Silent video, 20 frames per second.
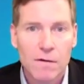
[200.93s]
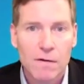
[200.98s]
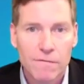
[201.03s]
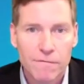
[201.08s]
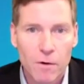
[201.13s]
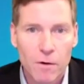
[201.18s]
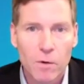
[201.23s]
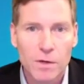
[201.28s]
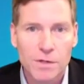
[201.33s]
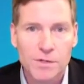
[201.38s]

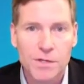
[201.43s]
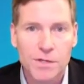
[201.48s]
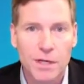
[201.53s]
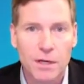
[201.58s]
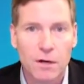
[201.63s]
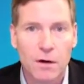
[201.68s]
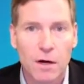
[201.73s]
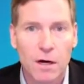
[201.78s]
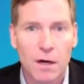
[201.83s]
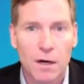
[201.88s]

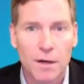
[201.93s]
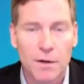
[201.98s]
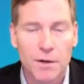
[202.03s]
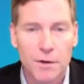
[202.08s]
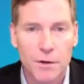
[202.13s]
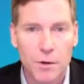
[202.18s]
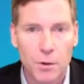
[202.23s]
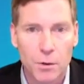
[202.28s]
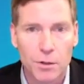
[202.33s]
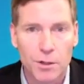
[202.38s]
focusing
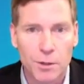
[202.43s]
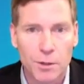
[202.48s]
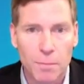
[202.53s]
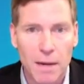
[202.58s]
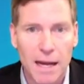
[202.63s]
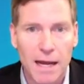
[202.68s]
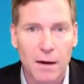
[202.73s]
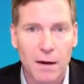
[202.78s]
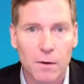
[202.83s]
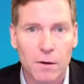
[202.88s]
on nuclear
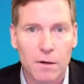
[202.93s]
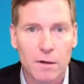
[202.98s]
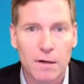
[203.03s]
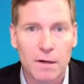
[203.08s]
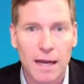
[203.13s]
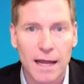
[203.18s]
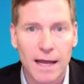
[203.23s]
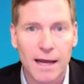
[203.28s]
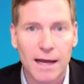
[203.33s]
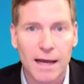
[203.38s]

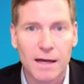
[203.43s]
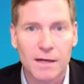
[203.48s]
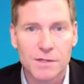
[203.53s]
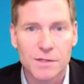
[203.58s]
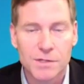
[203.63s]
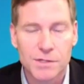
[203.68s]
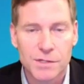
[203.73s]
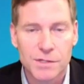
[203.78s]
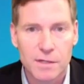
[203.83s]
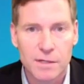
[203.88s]
power
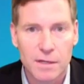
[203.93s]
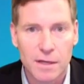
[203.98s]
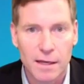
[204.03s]
as